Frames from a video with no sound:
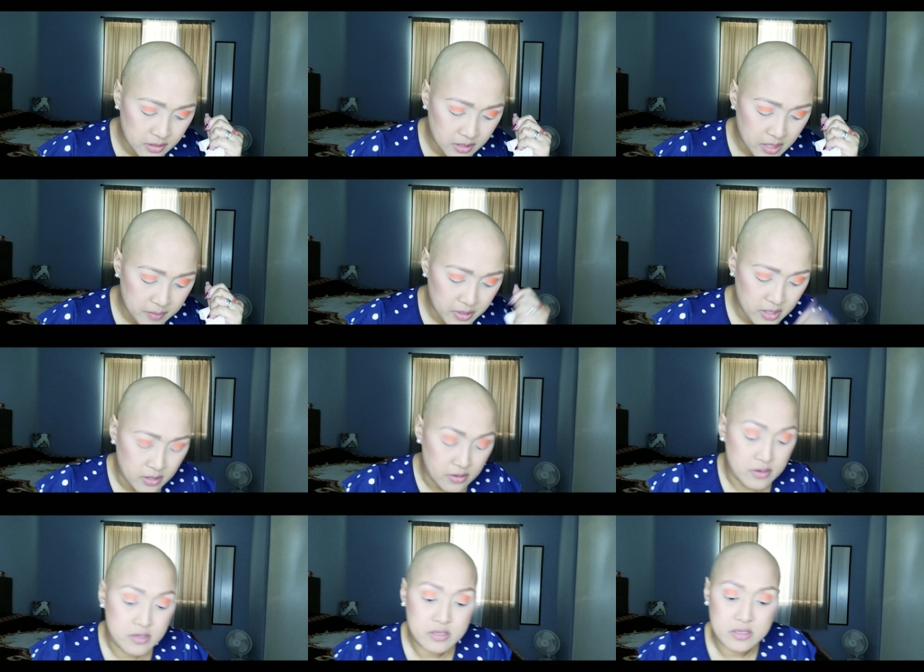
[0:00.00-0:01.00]
come
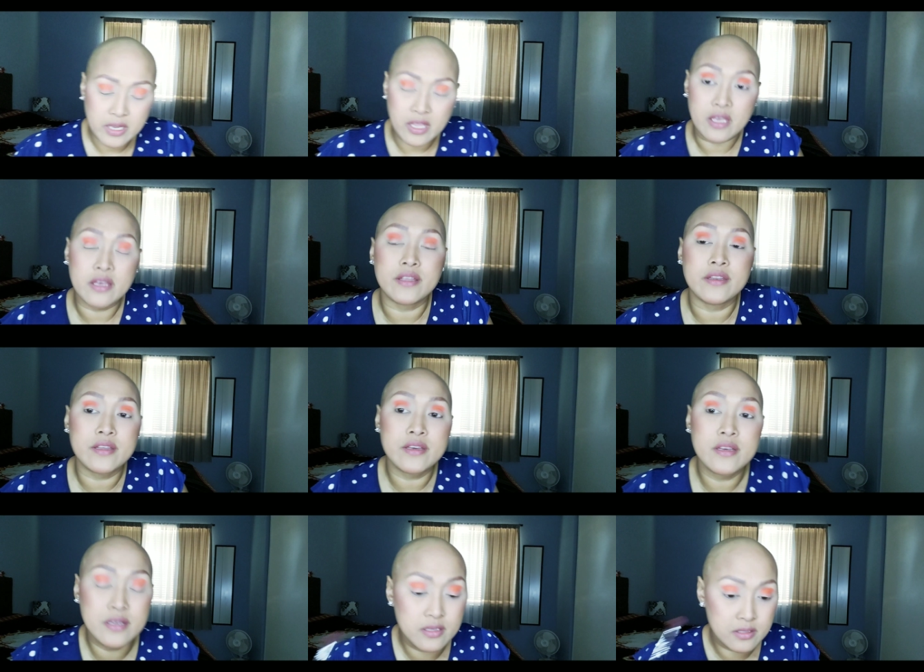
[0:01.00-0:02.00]
here and
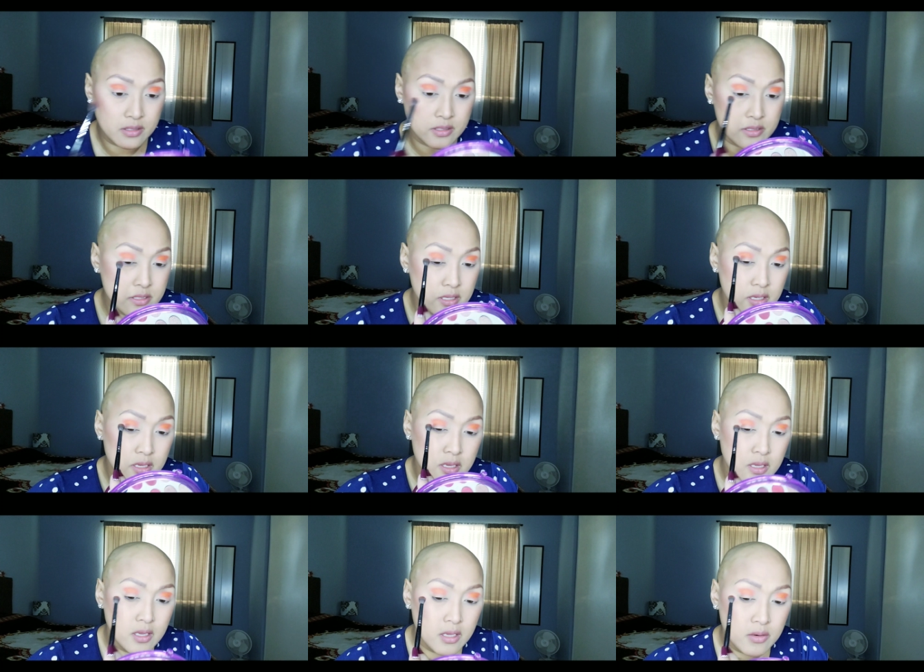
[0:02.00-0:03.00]
see
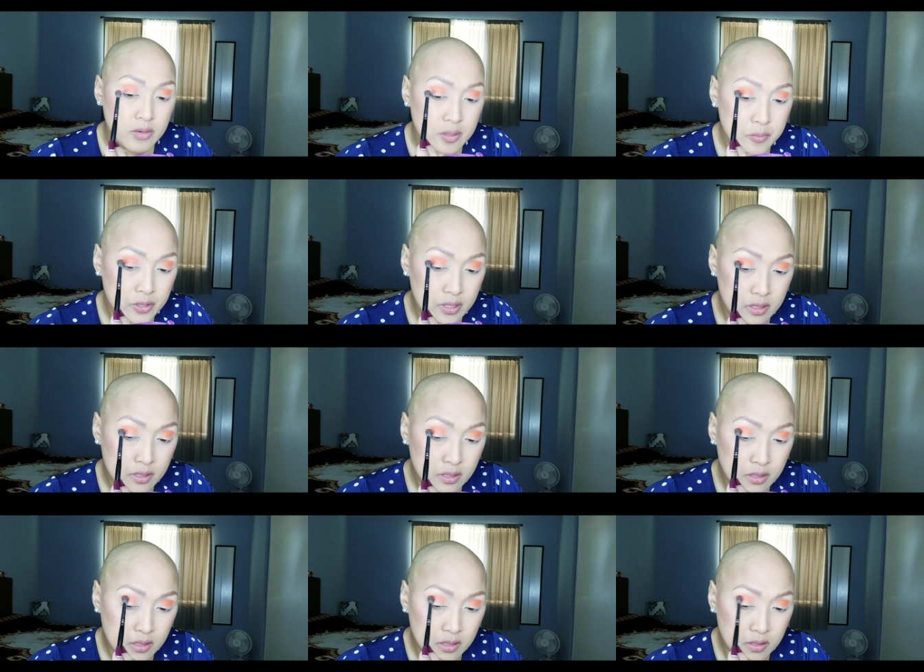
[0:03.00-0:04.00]
we're gonna put it
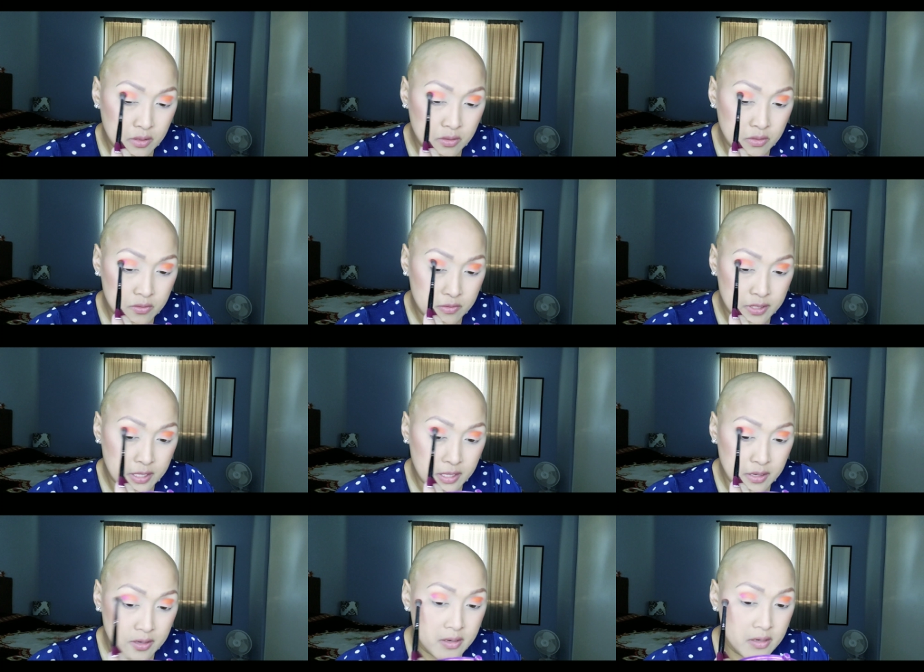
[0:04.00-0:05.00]
over
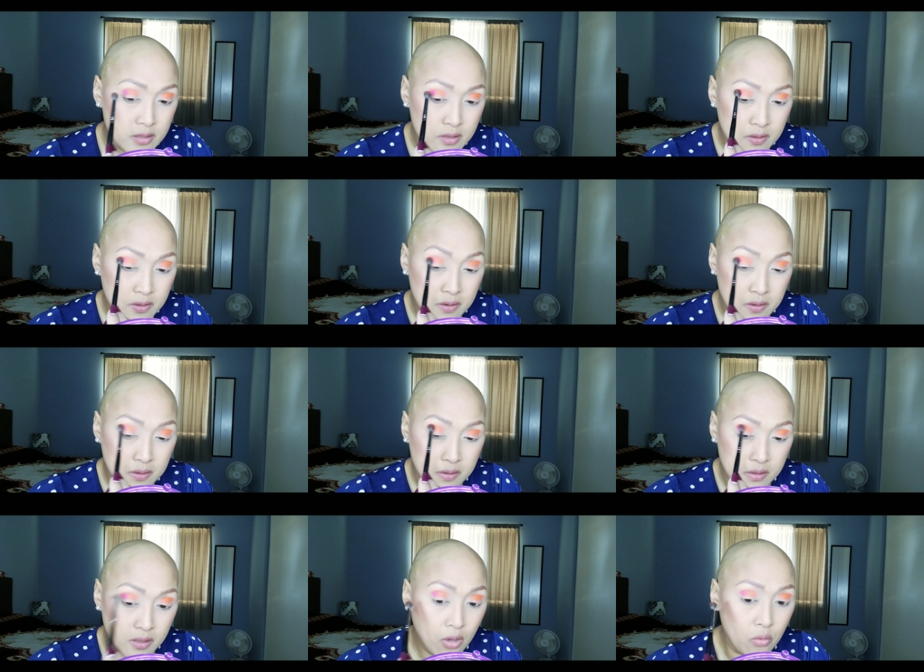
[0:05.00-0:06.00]
here
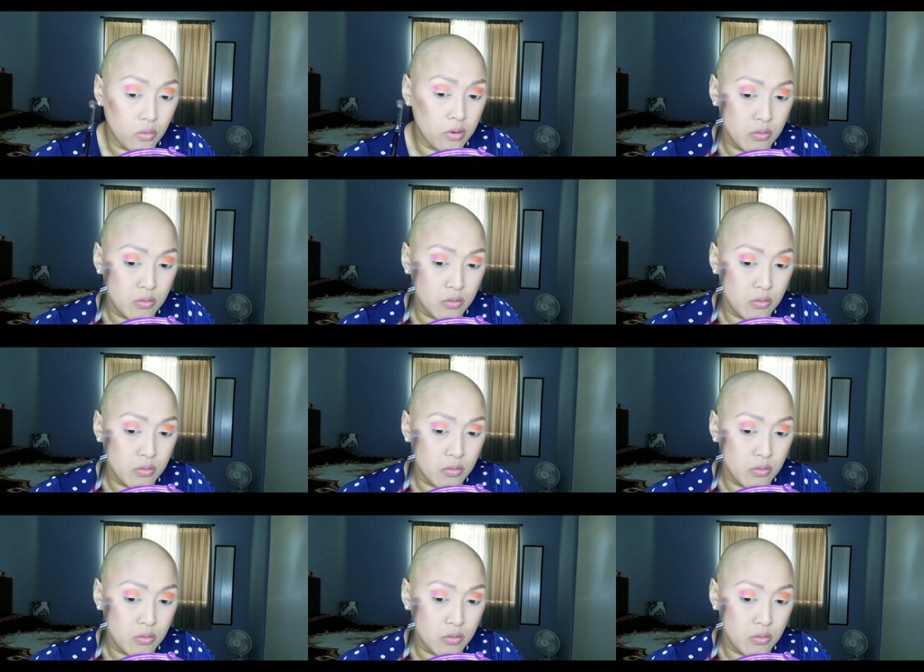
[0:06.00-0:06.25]
oh